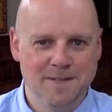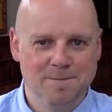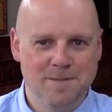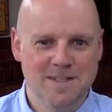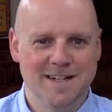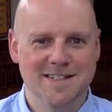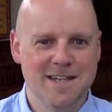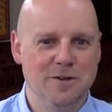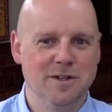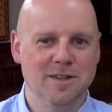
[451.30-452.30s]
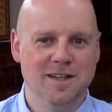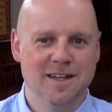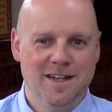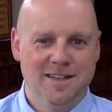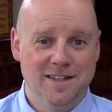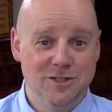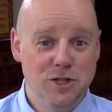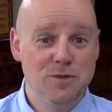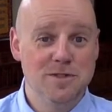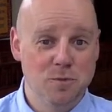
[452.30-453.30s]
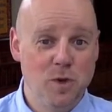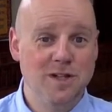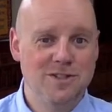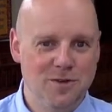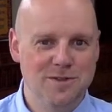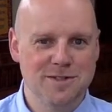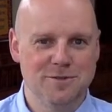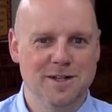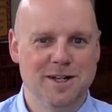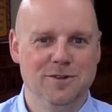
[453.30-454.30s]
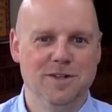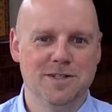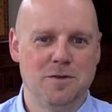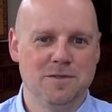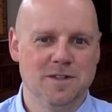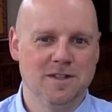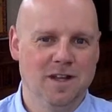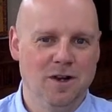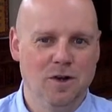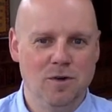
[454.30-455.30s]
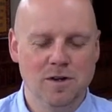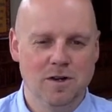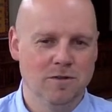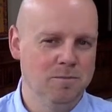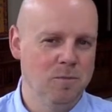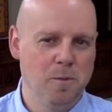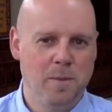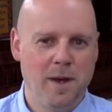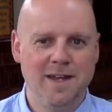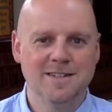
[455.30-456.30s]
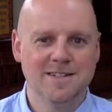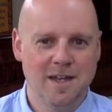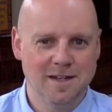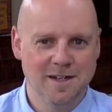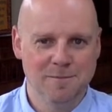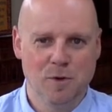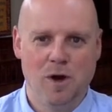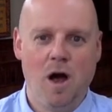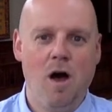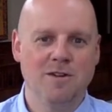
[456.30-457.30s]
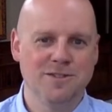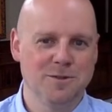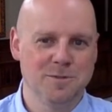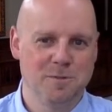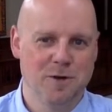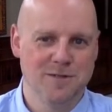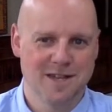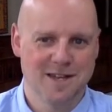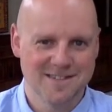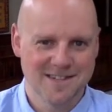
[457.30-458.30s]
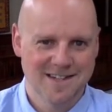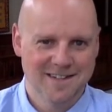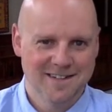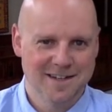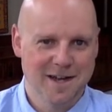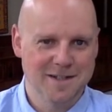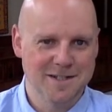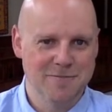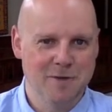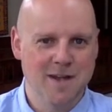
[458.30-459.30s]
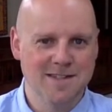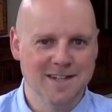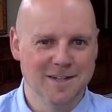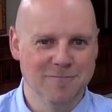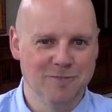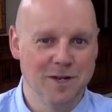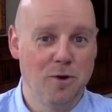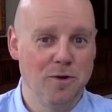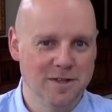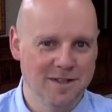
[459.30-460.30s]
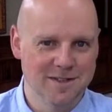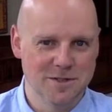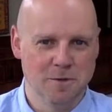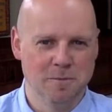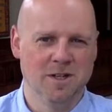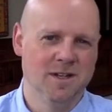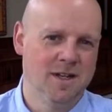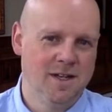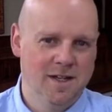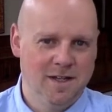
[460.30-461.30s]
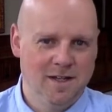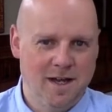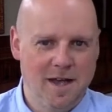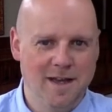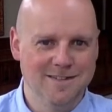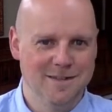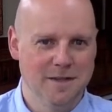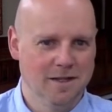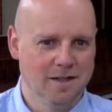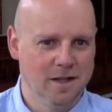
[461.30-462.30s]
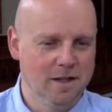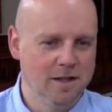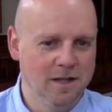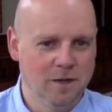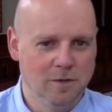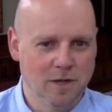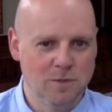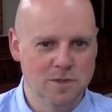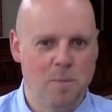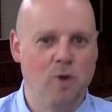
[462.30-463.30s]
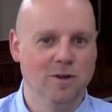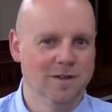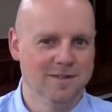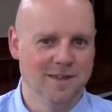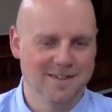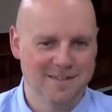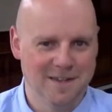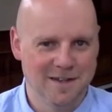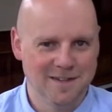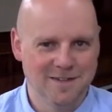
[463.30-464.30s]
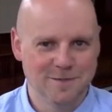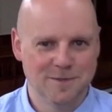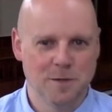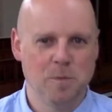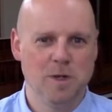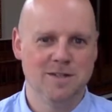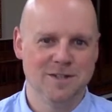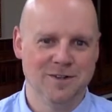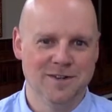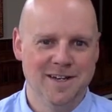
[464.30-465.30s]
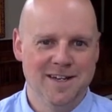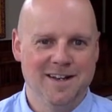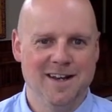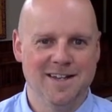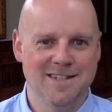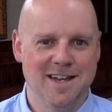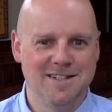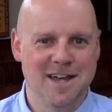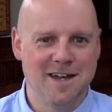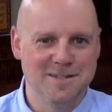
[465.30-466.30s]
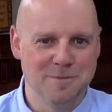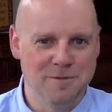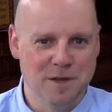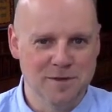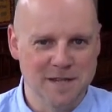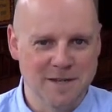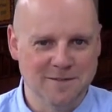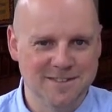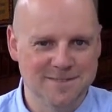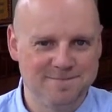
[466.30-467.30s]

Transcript: Because I can tell you that choosing which songs to include is often a longer and more painstaking, more arduous process than actually writing and recording the sermon. And I'd hate to think that, you know, it was a pointless exercise. So please do, like I say, check some of those out.